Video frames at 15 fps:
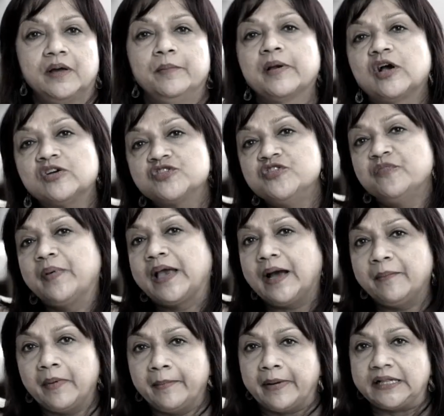because you
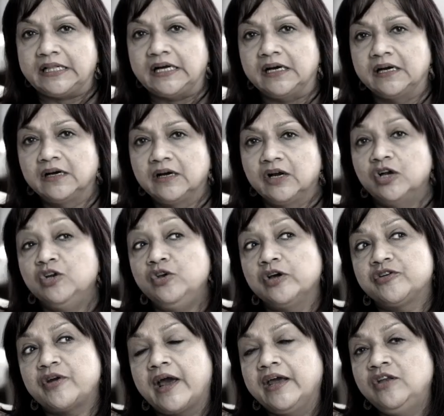become a mother you're
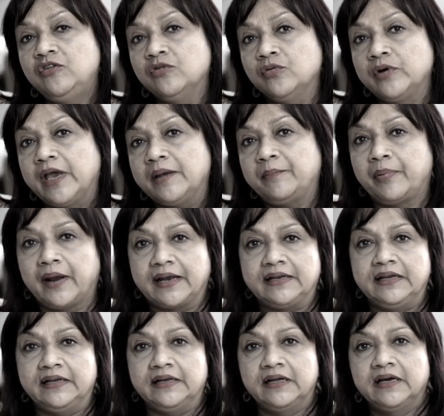trying to get
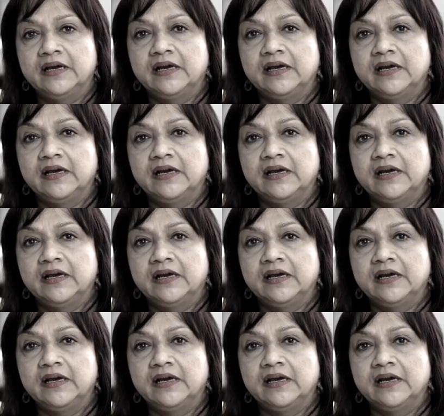pregnant